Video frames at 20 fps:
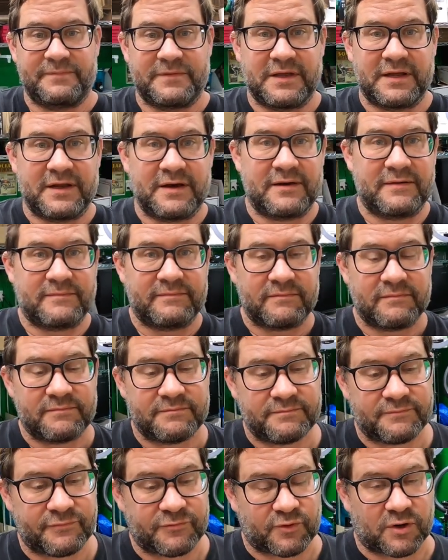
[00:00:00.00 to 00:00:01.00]
You know,
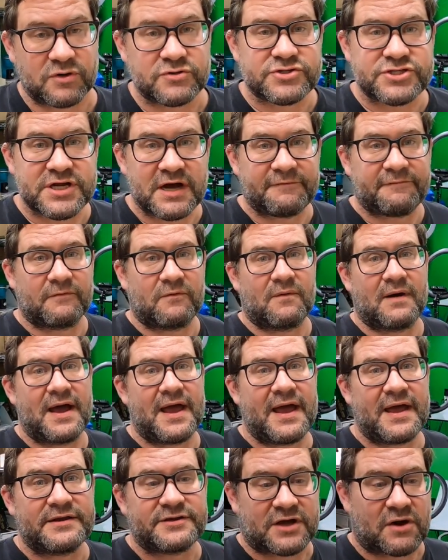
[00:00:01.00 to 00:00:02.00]
throw stuff
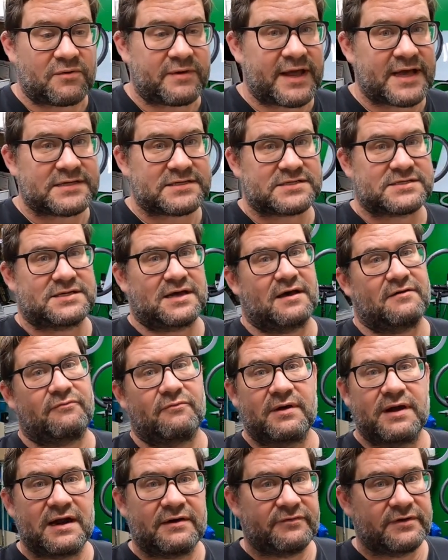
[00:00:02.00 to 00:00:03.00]
away, donate stuff,
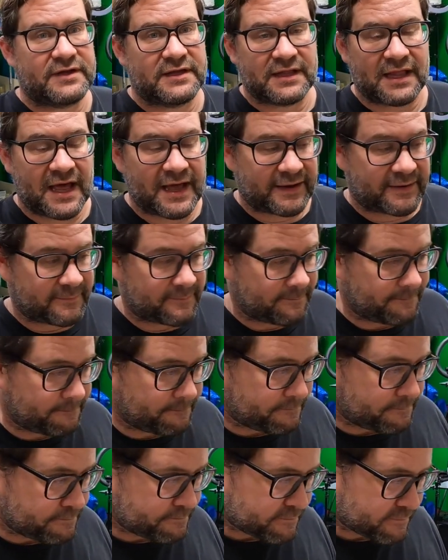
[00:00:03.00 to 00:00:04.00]
whatever you like.
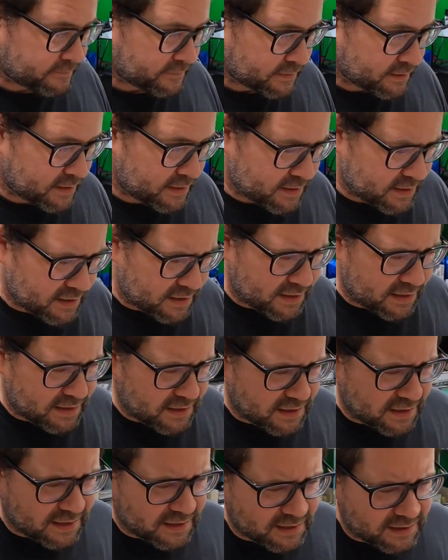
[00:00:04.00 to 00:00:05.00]

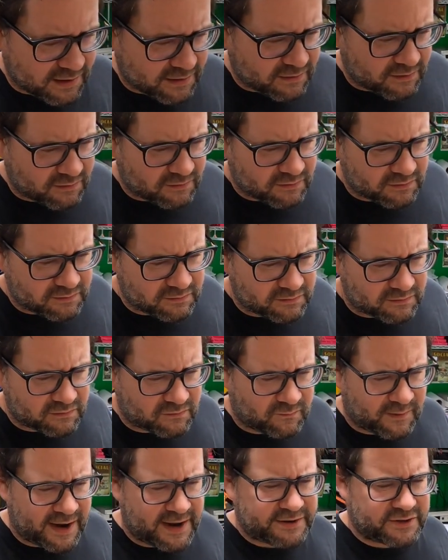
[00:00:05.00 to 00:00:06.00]
Uh,
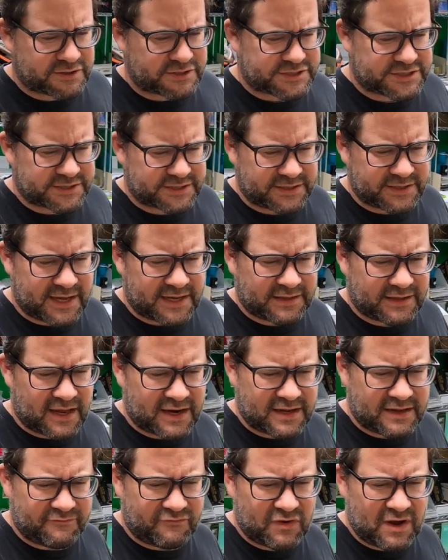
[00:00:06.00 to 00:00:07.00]
Randerson, hey
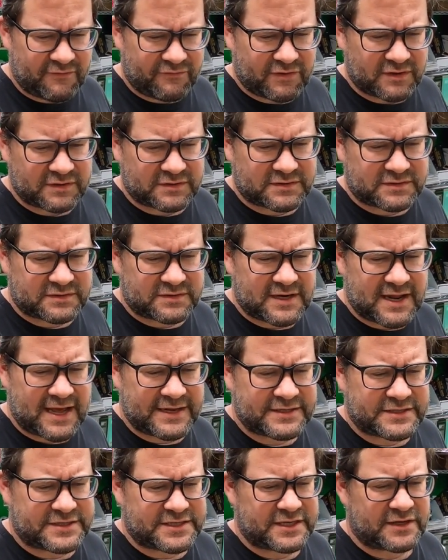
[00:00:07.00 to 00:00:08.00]
Lonnie, have you ever
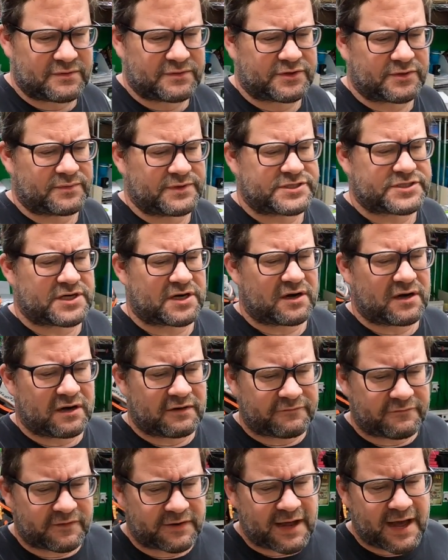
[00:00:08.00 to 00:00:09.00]
had to deal with a
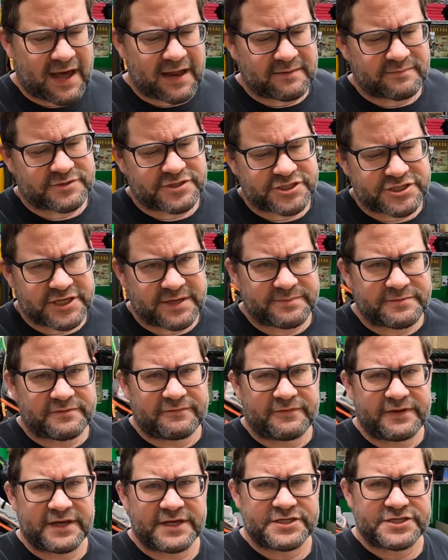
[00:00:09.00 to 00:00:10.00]
return for an item shipped
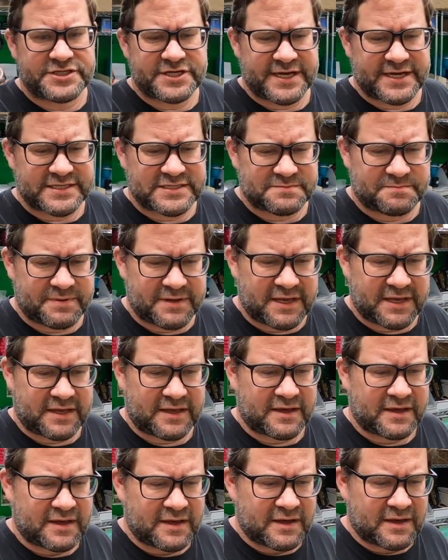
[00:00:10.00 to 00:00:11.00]
via GSP.